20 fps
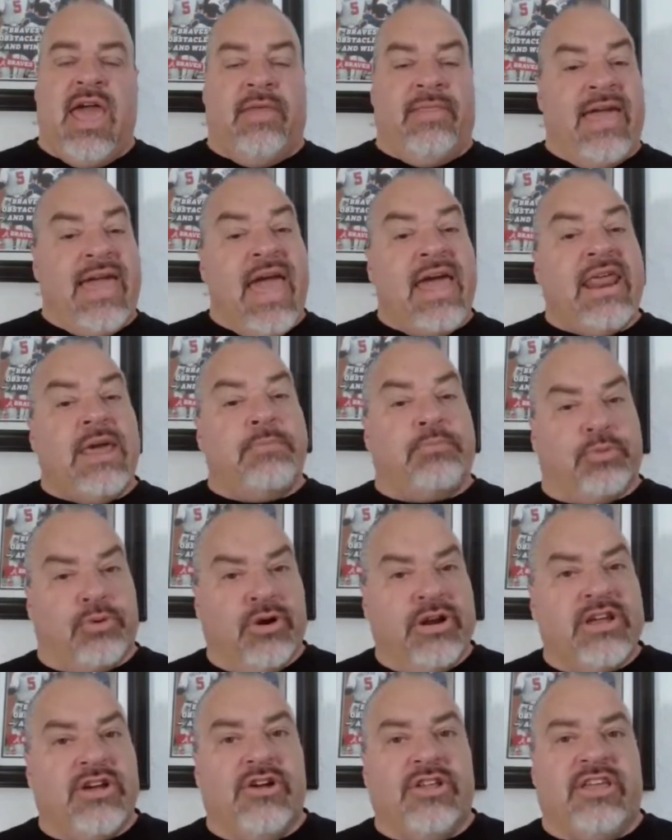And they had a
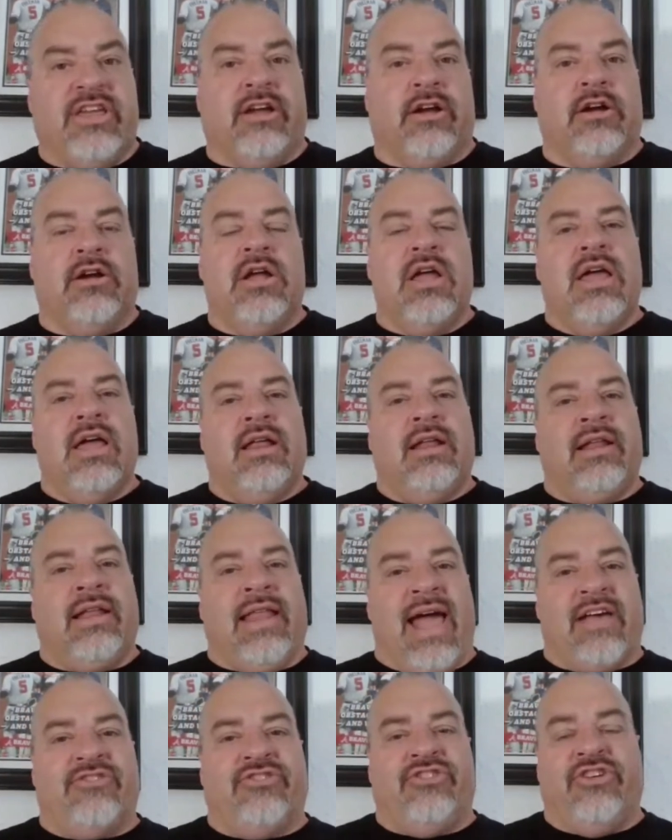pretty good year
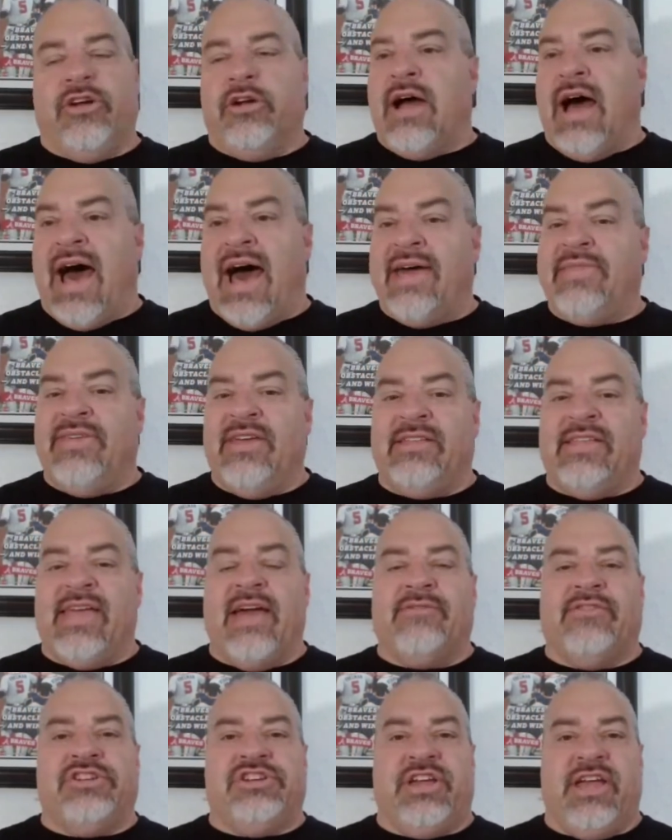last year. I think
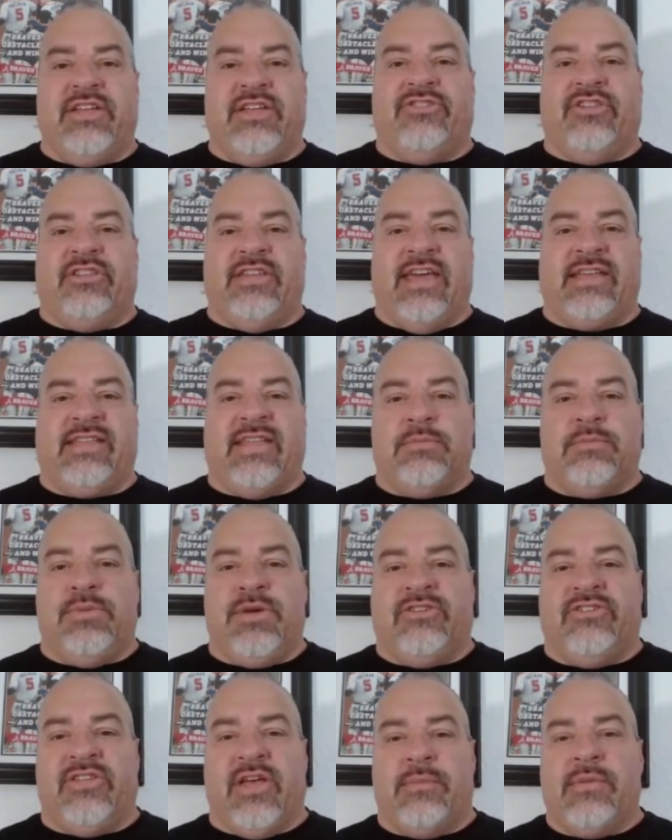they have a chance to take
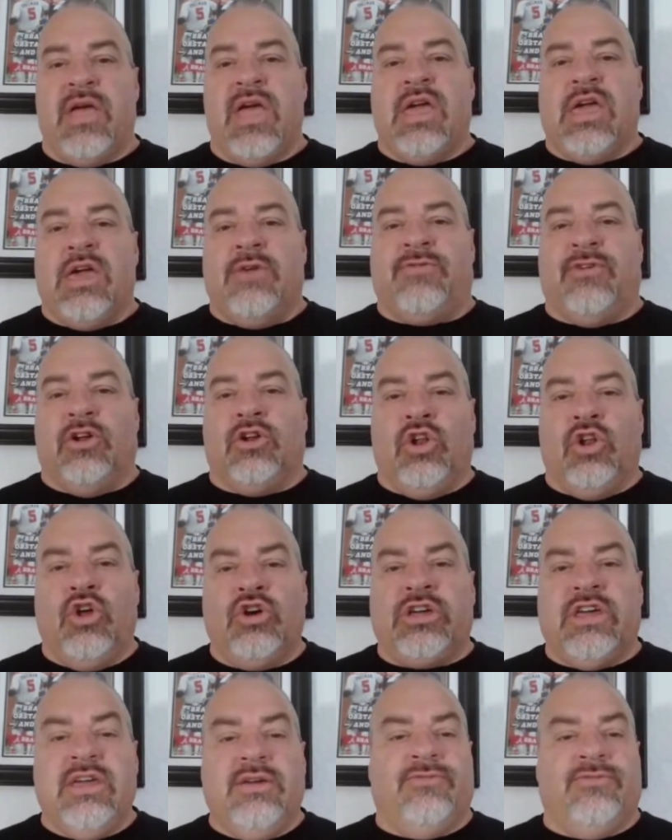that big step. If you're
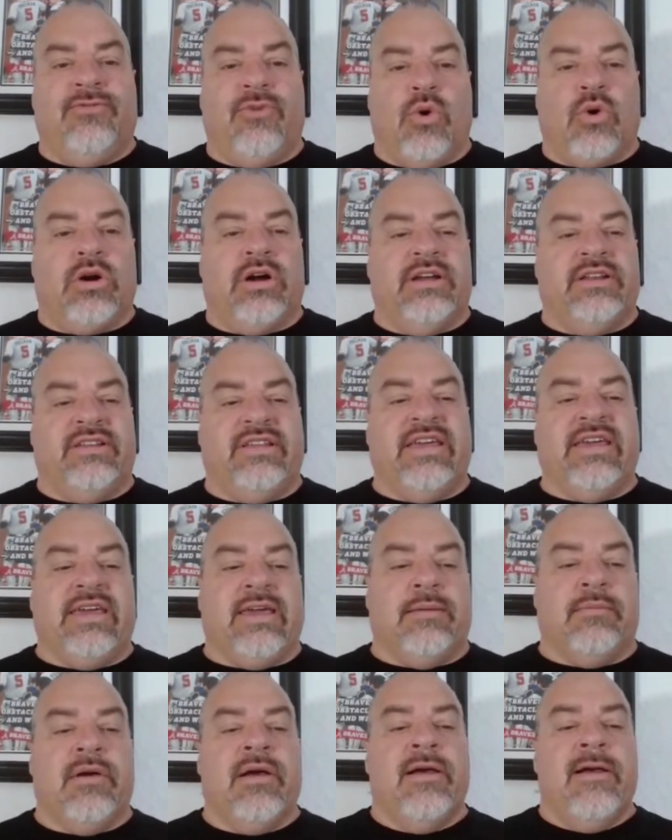looking for a
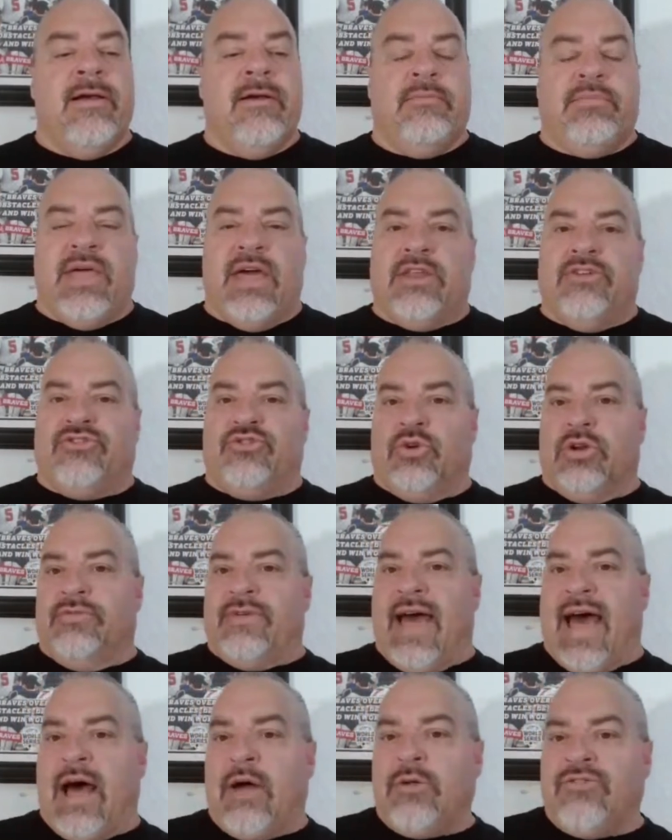team that is sort
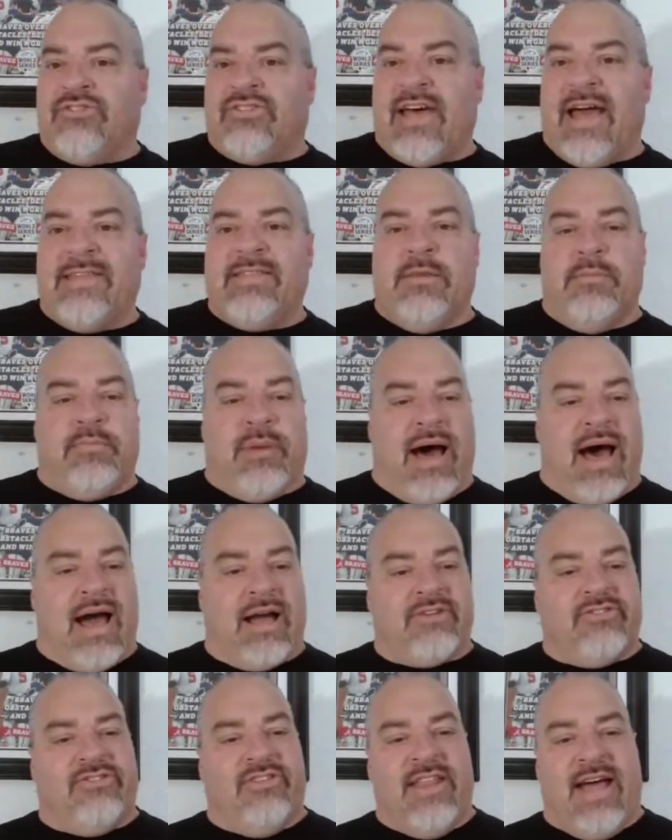of outside the
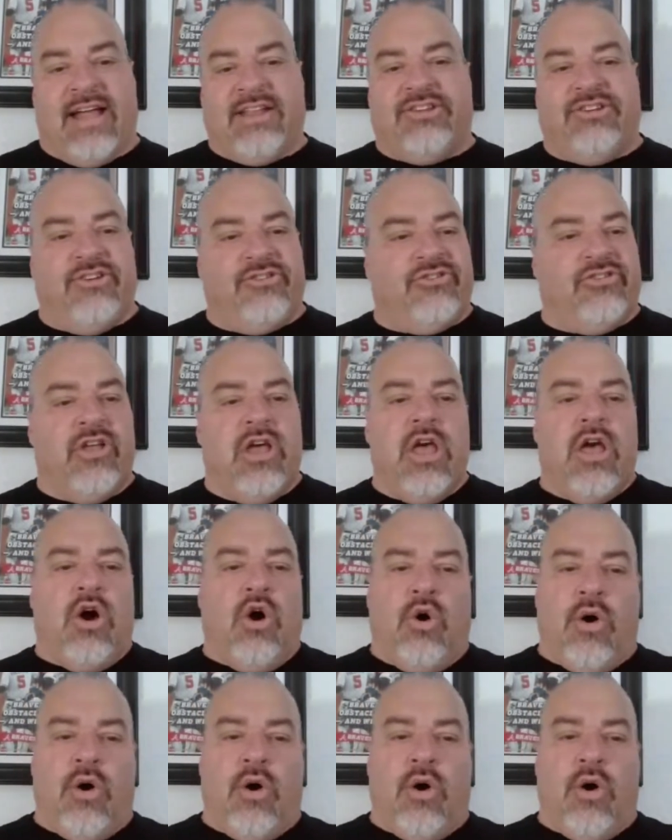box, not just